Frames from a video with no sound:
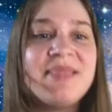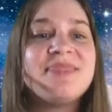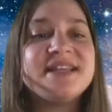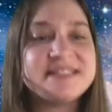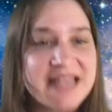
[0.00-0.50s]

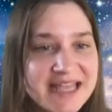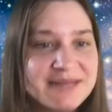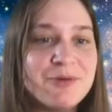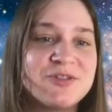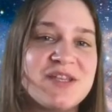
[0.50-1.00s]
The second
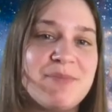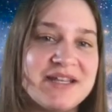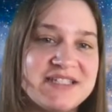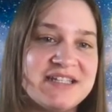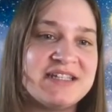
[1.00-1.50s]
most
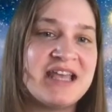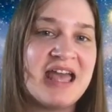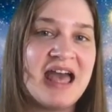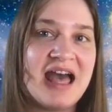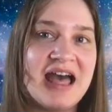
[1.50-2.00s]
abundant
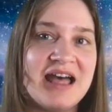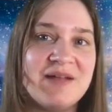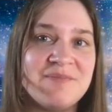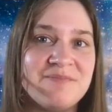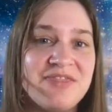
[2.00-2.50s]

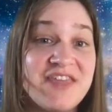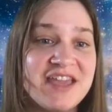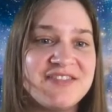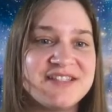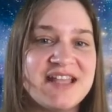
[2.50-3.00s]
thing
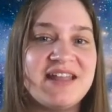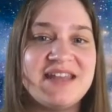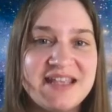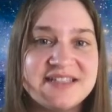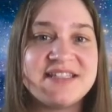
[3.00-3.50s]
in the sun
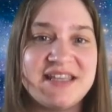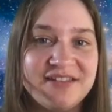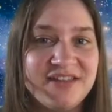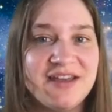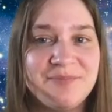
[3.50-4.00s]
is
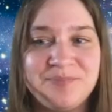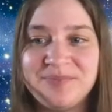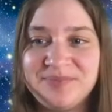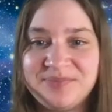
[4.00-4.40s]
helium.